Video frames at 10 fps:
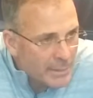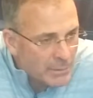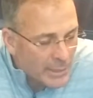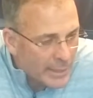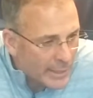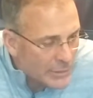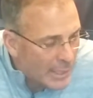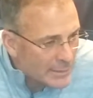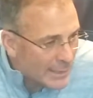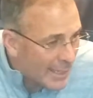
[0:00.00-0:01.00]
team's going to take
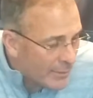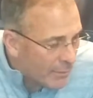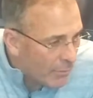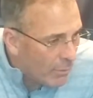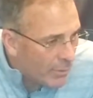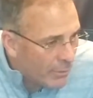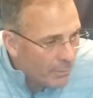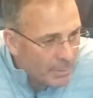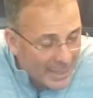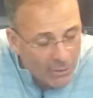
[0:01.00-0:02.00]
shots. They like to throw it
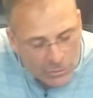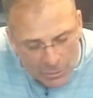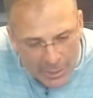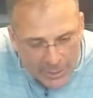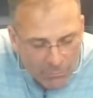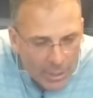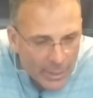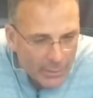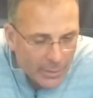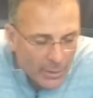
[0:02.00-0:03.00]
too, but they also like to
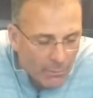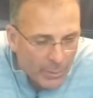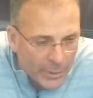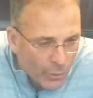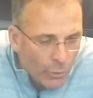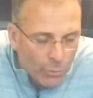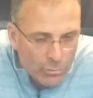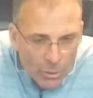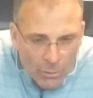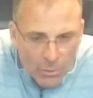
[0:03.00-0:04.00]
run it. You know, we
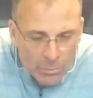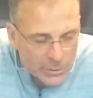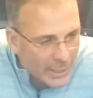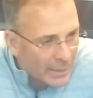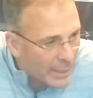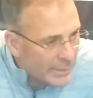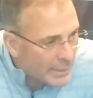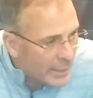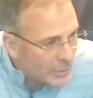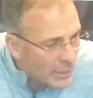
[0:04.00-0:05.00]
knew Oklahoma State liked
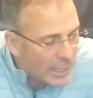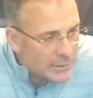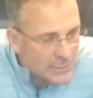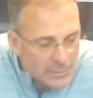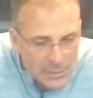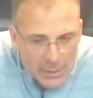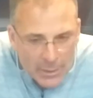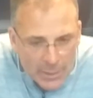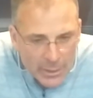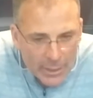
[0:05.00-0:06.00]
to take shots, and
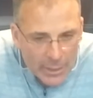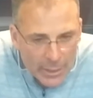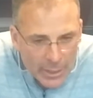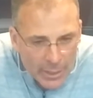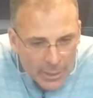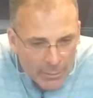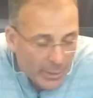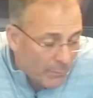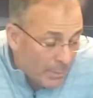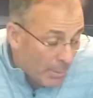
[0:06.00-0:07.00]

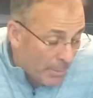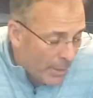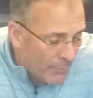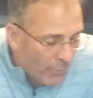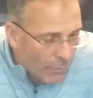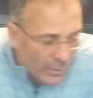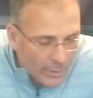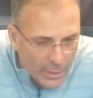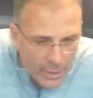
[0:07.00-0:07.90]
we prepared for it.